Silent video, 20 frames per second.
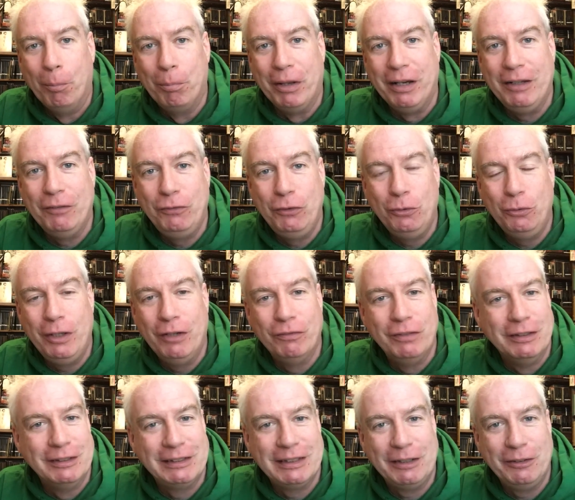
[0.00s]
But if you
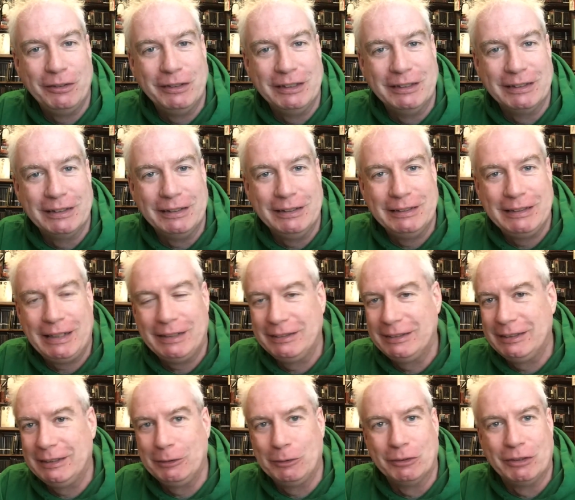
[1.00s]
if this series is,
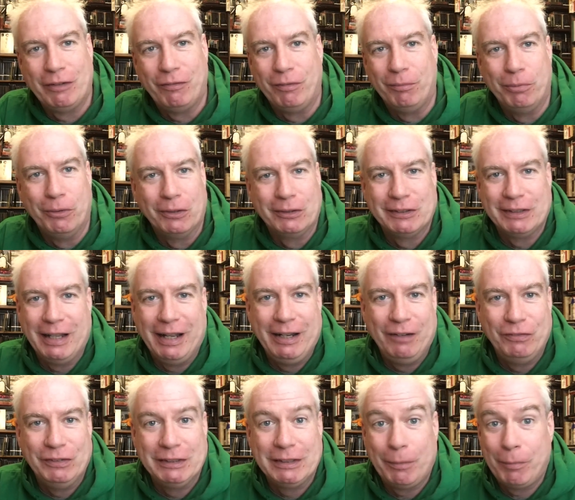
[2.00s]
had six or seven books, and
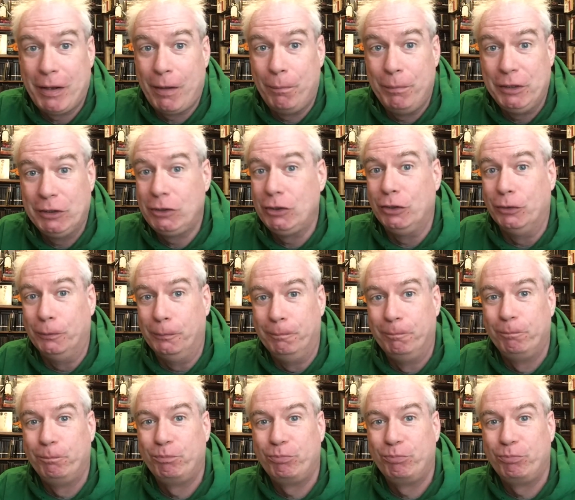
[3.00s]
if it somehow missed you,